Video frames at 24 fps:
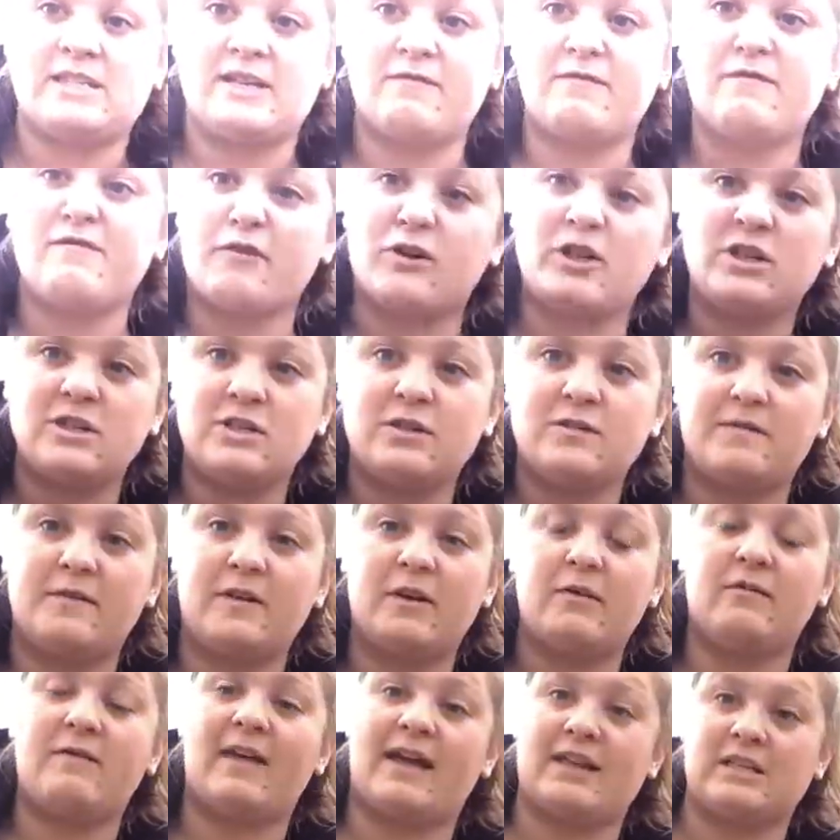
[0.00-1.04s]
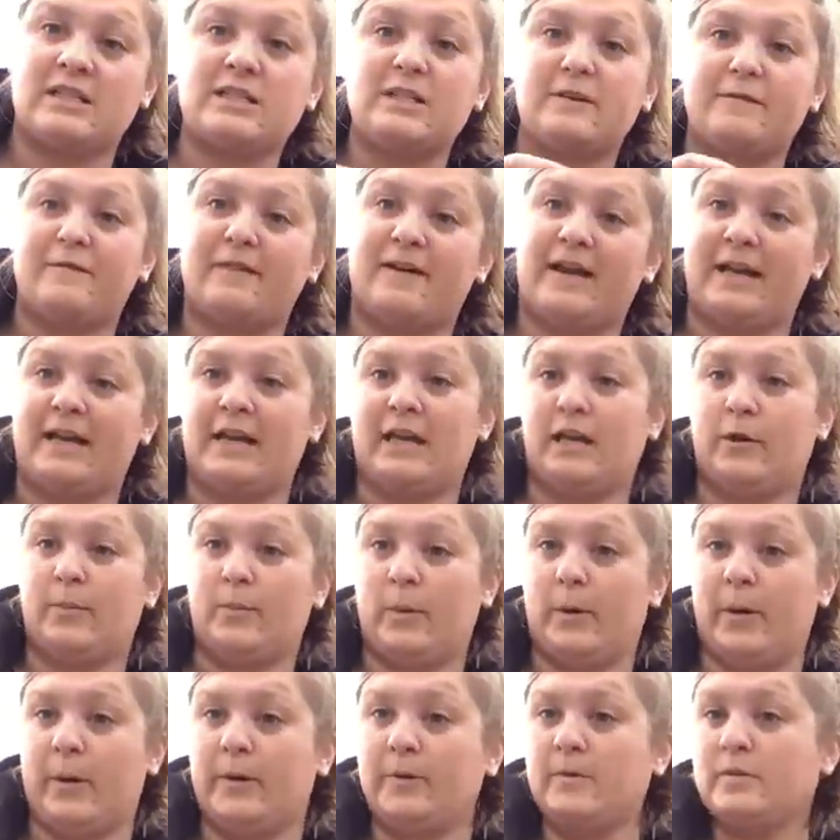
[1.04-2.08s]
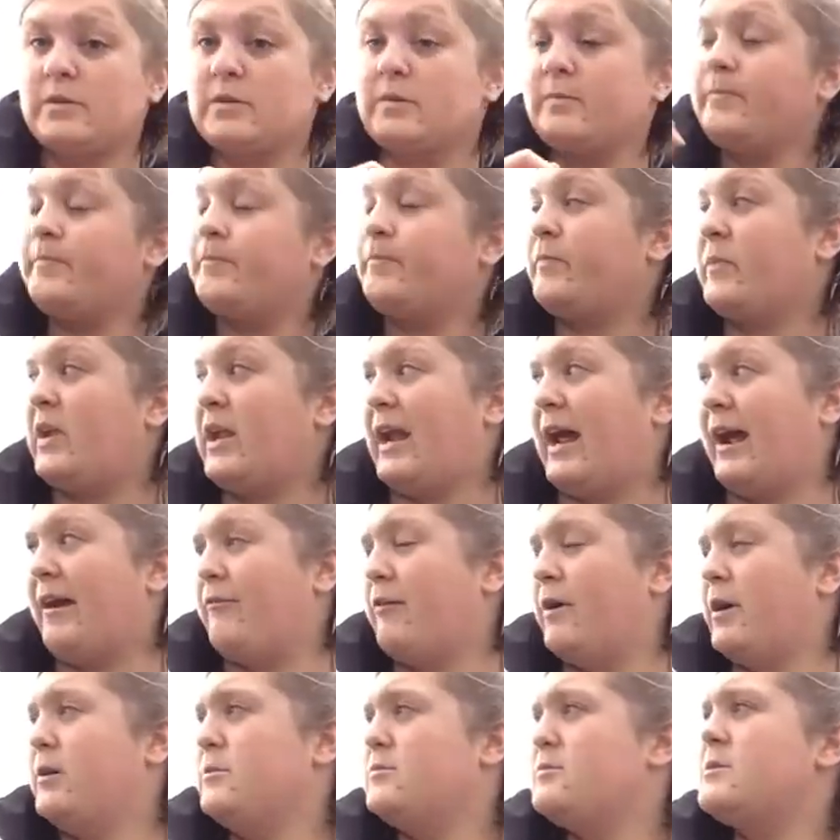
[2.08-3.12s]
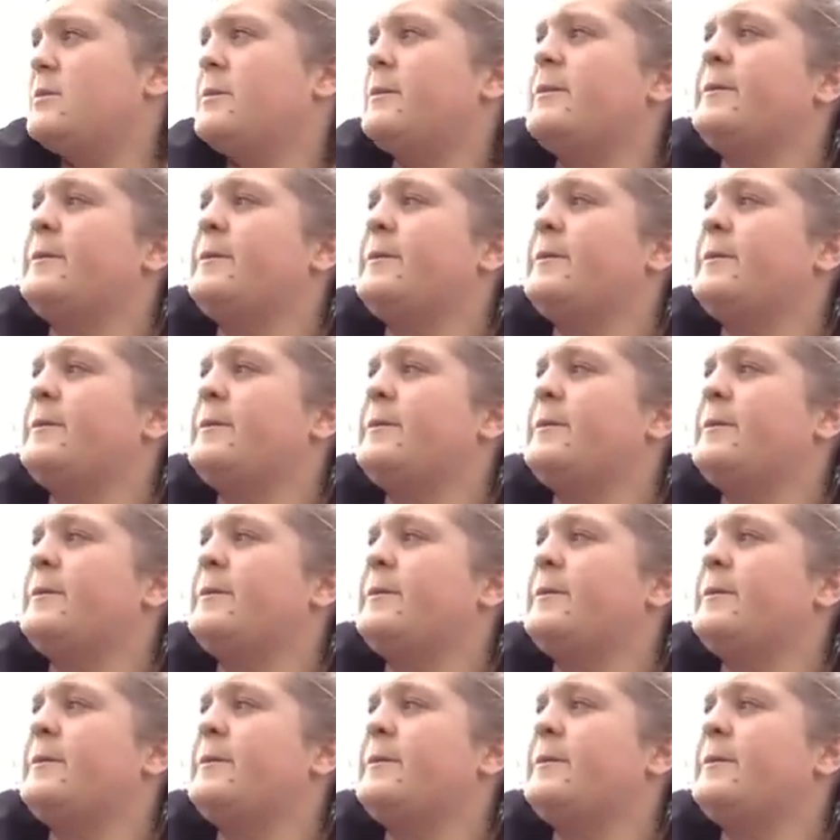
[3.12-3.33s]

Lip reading: in front of you then to fire your bows and arrows,